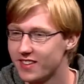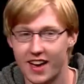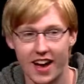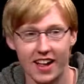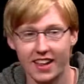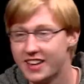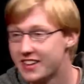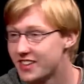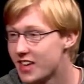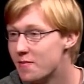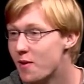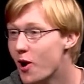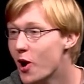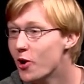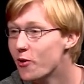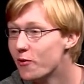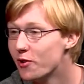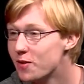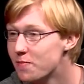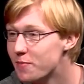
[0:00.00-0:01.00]
Alex, I'm
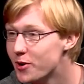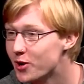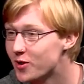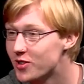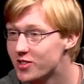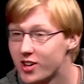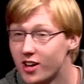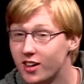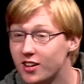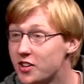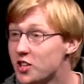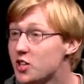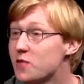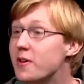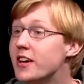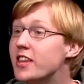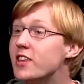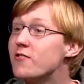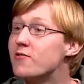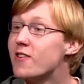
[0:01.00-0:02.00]
over the moon. Scotland has made
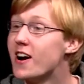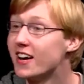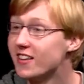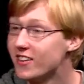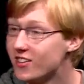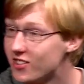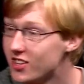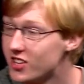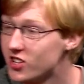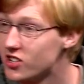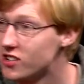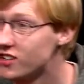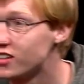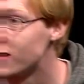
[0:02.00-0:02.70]
the right decision.